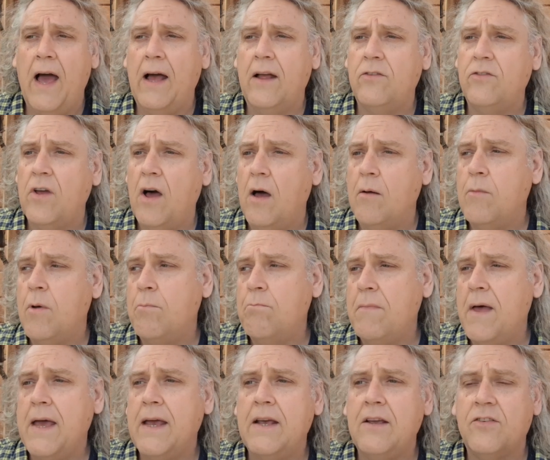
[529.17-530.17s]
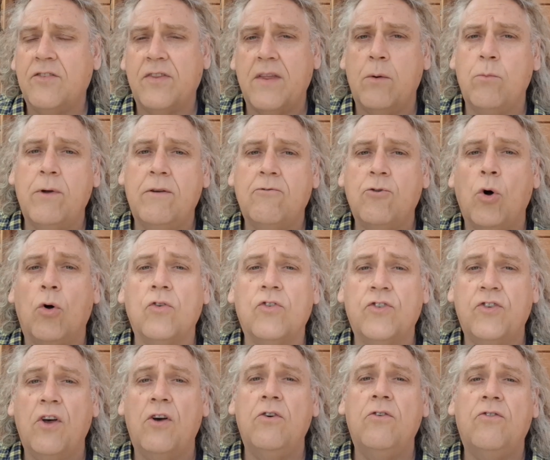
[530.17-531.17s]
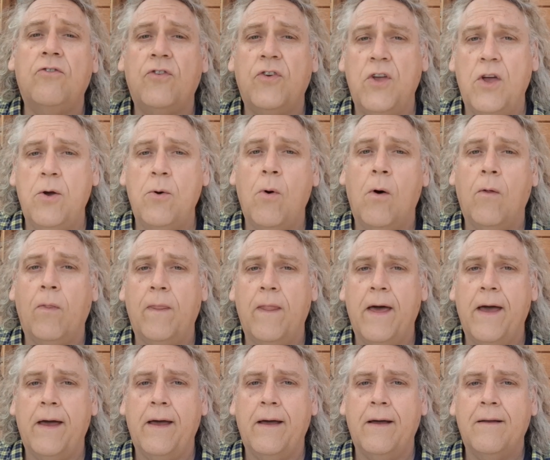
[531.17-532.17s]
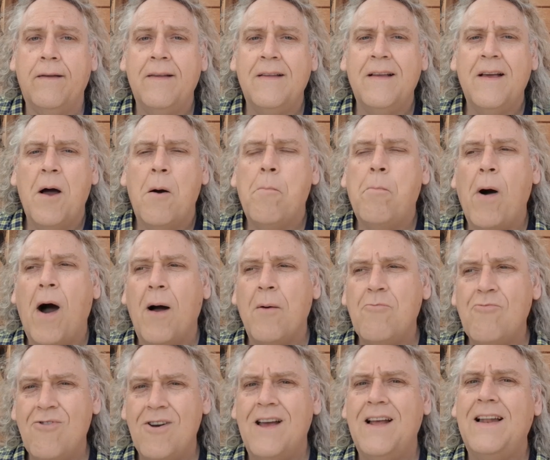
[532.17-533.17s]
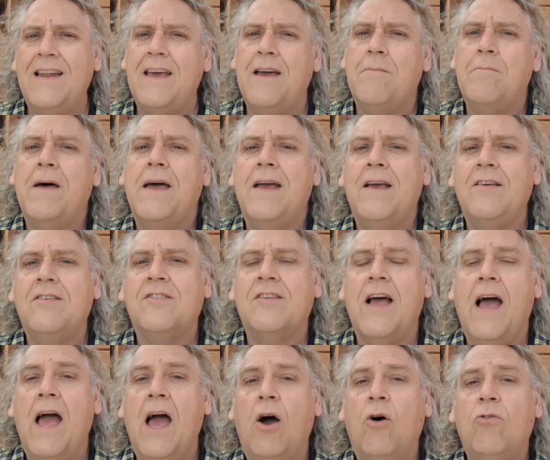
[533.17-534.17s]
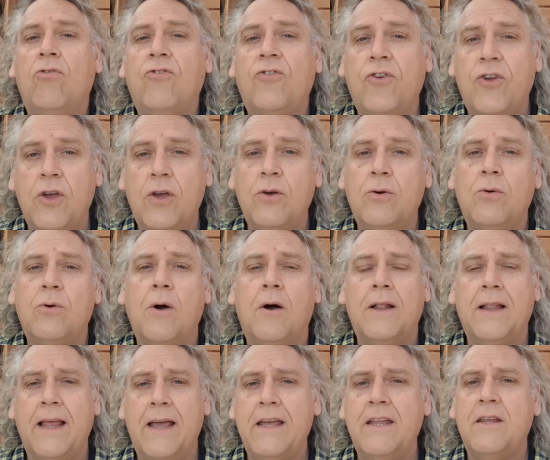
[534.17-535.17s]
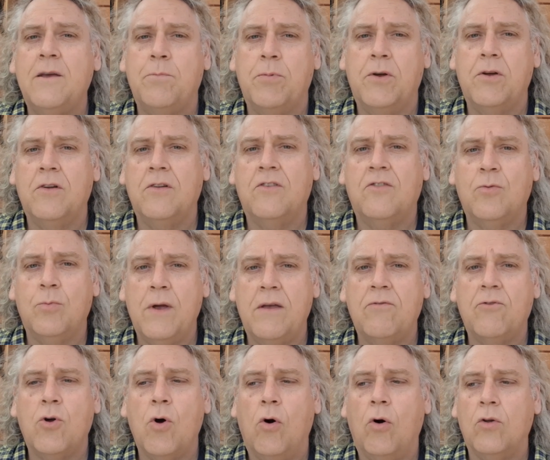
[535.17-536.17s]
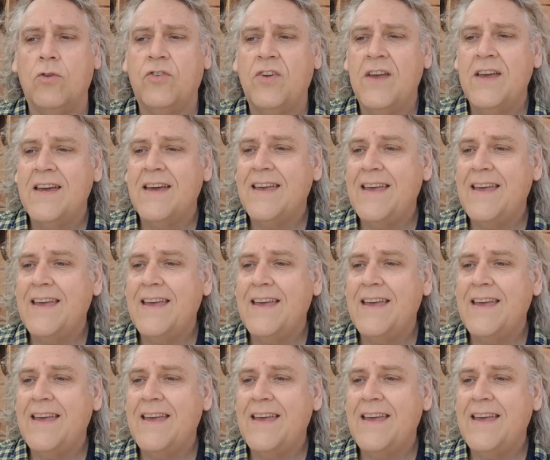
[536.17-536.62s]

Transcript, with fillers: And I'm amazed that we've got so few on there but I'm really amazed at how few ladybirds we've got.